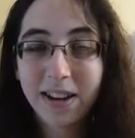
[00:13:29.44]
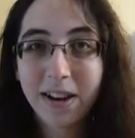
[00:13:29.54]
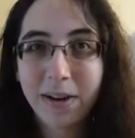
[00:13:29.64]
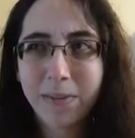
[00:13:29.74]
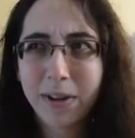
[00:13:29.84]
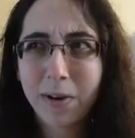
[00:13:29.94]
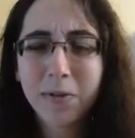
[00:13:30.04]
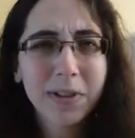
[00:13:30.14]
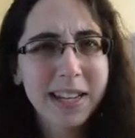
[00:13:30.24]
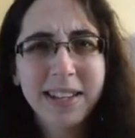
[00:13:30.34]

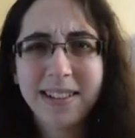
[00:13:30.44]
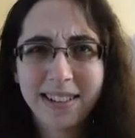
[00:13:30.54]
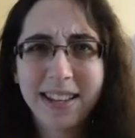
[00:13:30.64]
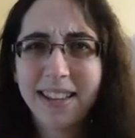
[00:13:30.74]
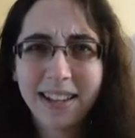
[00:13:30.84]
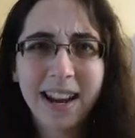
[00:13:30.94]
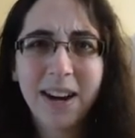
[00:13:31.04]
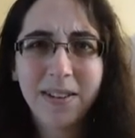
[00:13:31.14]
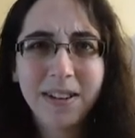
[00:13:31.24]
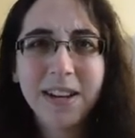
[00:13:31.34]
over 10 years I think
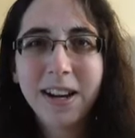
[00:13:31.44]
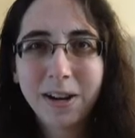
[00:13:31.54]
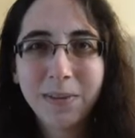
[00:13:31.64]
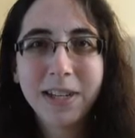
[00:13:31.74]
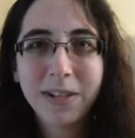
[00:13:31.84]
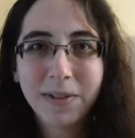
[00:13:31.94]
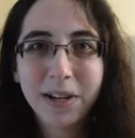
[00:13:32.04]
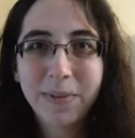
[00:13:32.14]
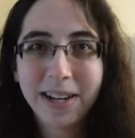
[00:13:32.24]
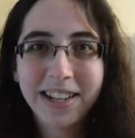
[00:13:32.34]
now, on my
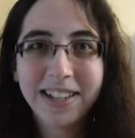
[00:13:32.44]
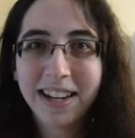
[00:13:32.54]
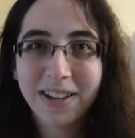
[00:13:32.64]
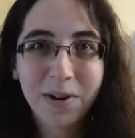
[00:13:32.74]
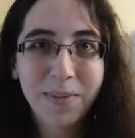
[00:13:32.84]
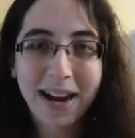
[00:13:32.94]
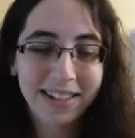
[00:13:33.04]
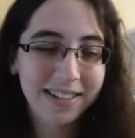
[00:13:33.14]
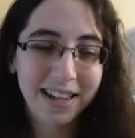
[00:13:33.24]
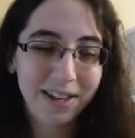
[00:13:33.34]
DeviantArt page and go back
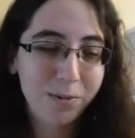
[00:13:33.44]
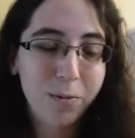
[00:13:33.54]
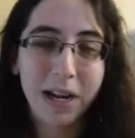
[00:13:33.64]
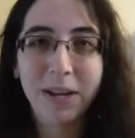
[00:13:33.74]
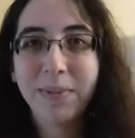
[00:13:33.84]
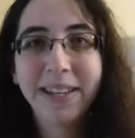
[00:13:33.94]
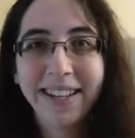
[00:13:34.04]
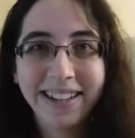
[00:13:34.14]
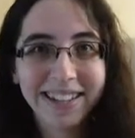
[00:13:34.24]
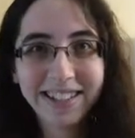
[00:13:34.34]
to like way
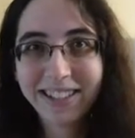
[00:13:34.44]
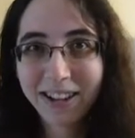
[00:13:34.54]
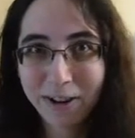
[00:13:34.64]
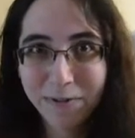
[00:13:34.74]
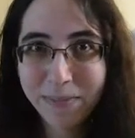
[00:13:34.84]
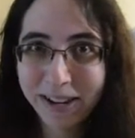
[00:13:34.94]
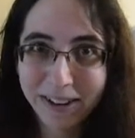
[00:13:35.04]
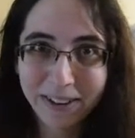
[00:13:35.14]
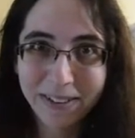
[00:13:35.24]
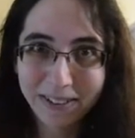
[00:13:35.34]
beginnings of my
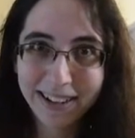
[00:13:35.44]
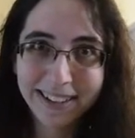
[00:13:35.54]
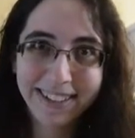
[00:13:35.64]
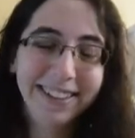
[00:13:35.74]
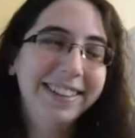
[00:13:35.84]
artwork.